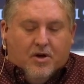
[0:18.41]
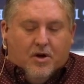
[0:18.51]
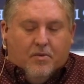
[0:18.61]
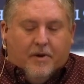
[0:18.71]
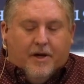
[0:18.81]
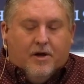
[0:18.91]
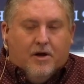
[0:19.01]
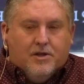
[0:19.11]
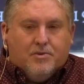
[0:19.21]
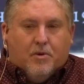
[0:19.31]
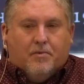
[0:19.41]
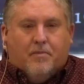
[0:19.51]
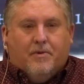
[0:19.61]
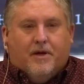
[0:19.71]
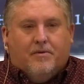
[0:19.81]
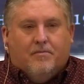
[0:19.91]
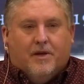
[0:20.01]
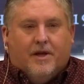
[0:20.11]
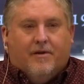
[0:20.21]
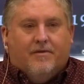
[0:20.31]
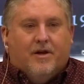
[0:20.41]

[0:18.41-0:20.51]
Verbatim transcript: whom he knows will repent and believe.